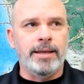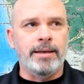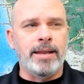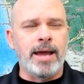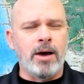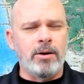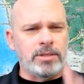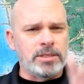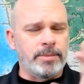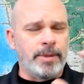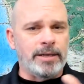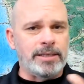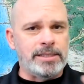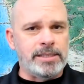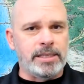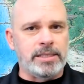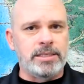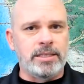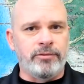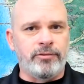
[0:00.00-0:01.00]
And now it's about
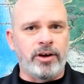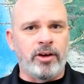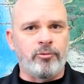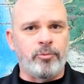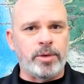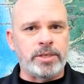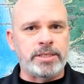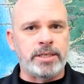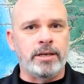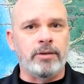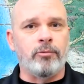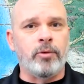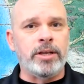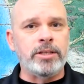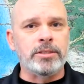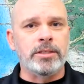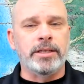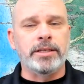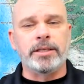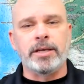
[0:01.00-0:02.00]
65% of
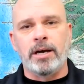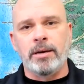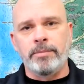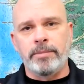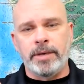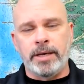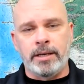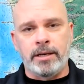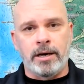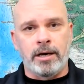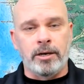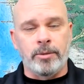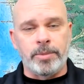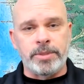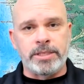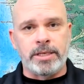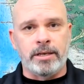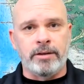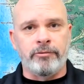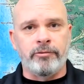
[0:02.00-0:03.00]
rental income and
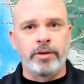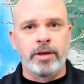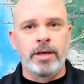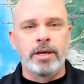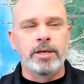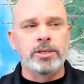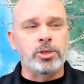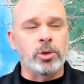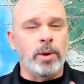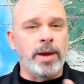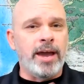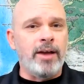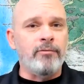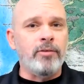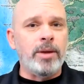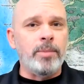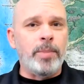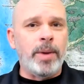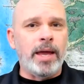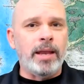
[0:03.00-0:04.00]
100% of. So
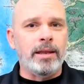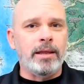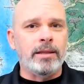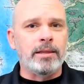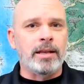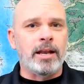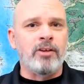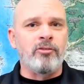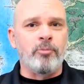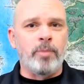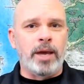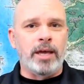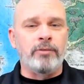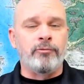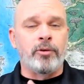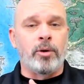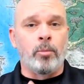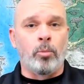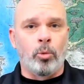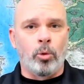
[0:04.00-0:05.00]
every penny that I've
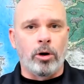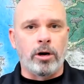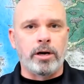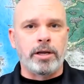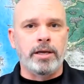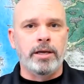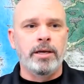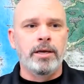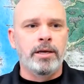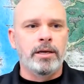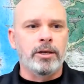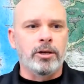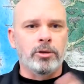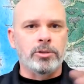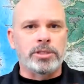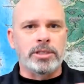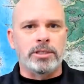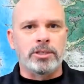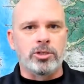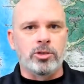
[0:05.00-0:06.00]
made from work
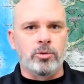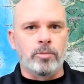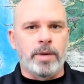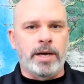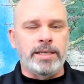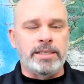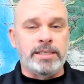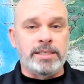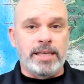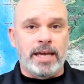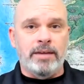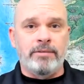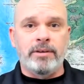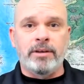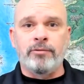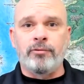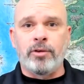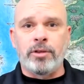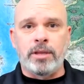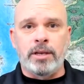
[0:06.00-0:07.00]
goes into my
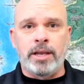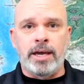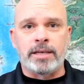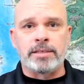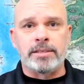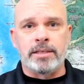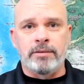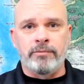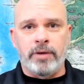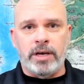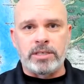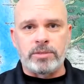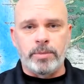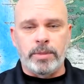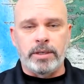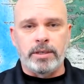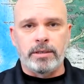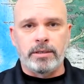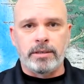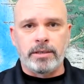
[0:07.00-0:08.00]
saving for the next
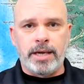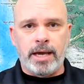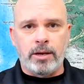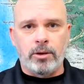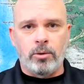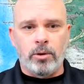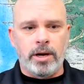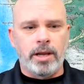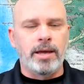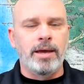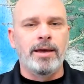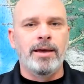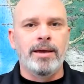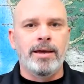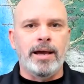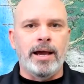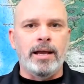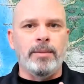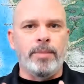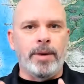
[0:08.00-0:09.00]
investment category,
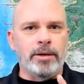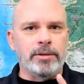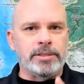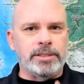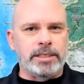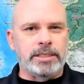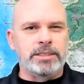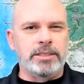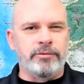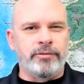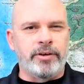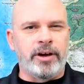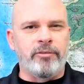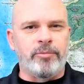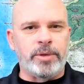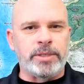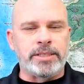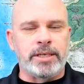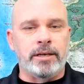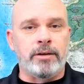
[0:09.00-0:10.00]
and about
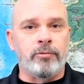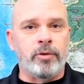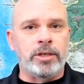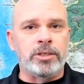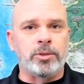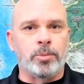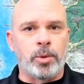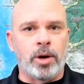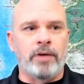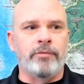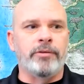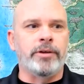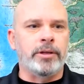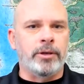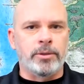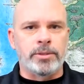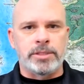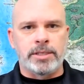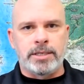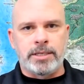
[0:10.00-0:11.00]
65% of rental
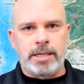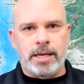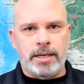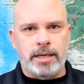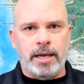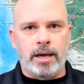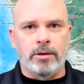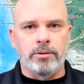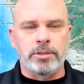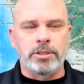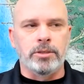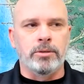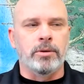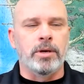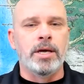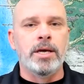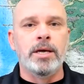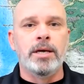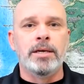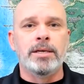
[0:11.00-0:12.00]
profit goes into that account
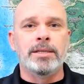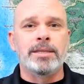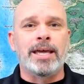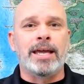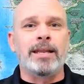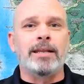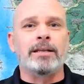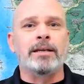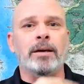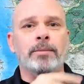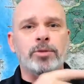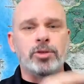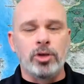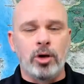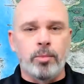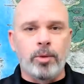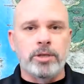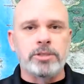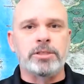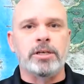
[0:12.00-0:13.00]
too. That income
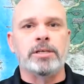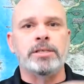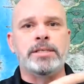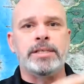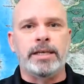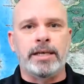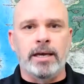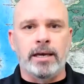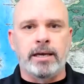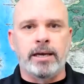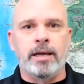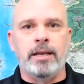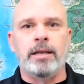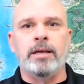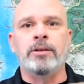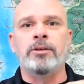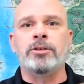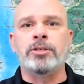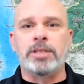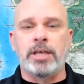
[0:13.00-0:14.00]
snowball starts to kick in,
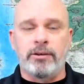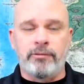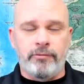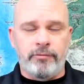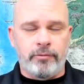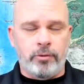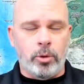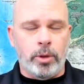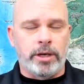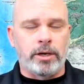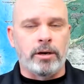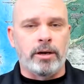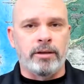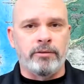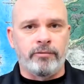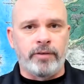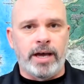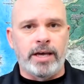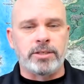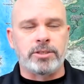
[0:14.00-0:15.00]
and you save quicker
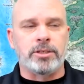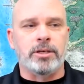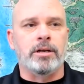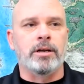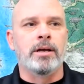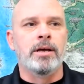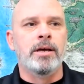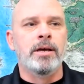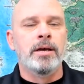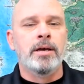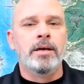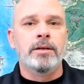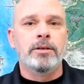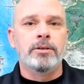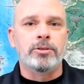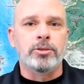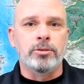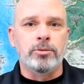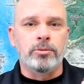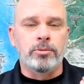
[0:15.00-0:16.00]
and faster
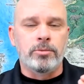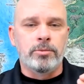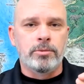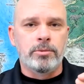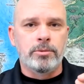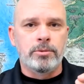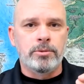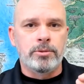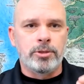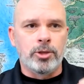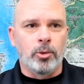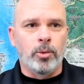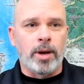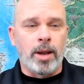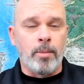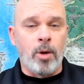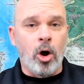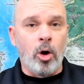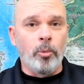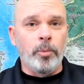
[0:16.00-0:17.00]
to do what
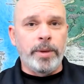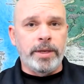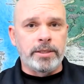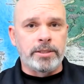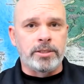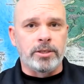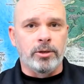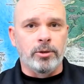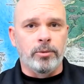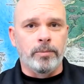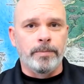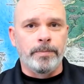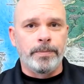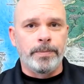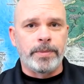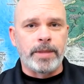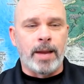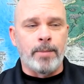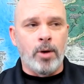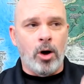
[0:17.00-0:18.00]
I'm hoping to.
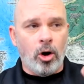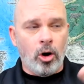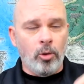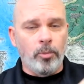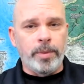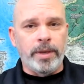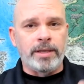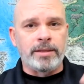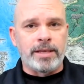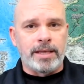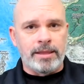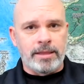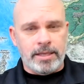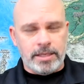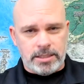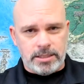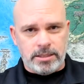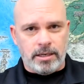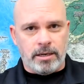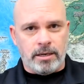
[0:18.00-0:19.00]
I'm hoping that
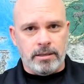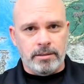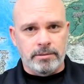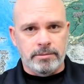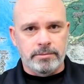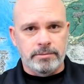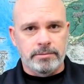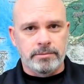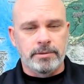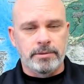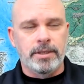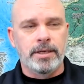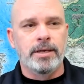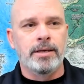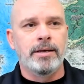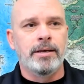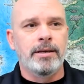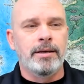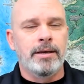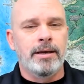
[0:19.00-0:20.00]
this year
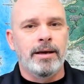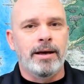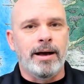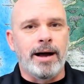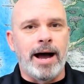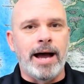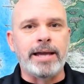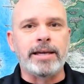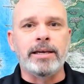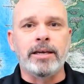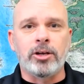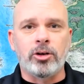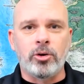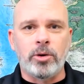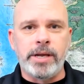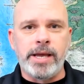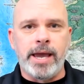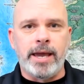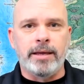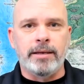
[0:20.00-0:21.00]
I can
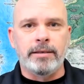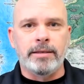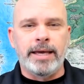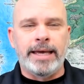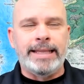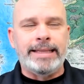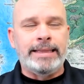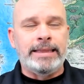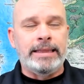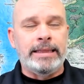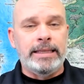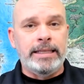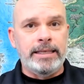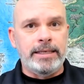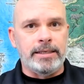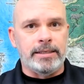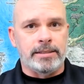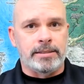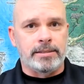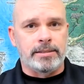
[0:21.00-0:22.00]
create at
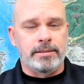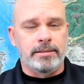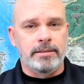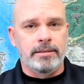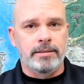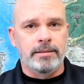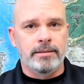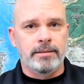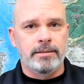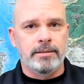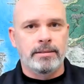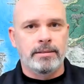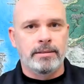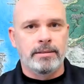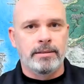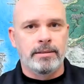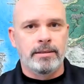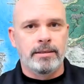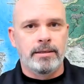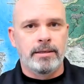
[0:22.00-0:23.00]
least
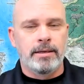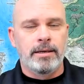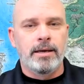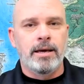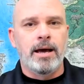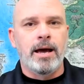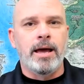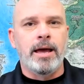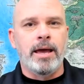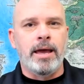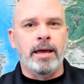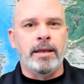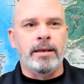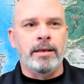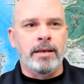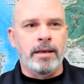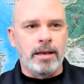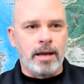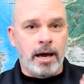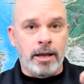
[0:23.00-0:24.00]

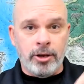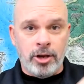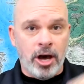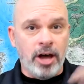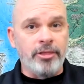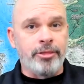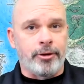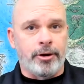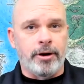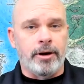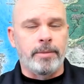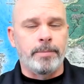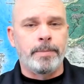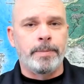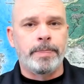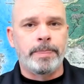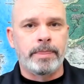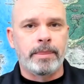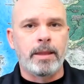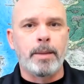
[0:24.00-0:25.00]
an, another
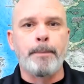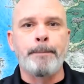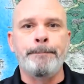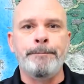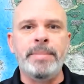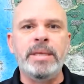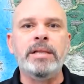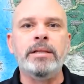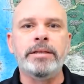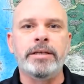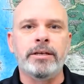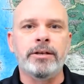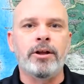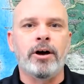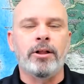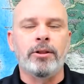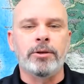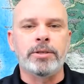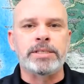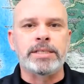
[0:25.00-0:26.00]
million
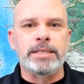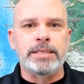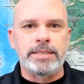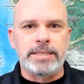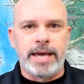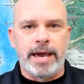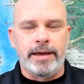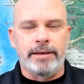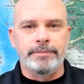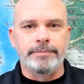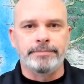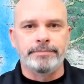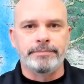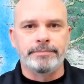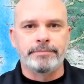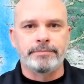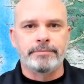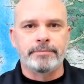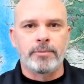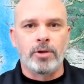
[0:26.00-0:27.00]
dollars in debt
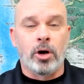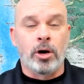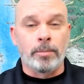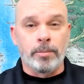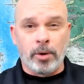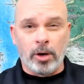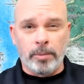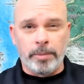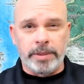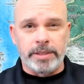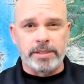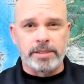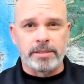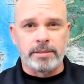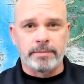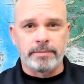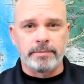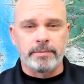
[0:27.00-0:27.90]
on purpose.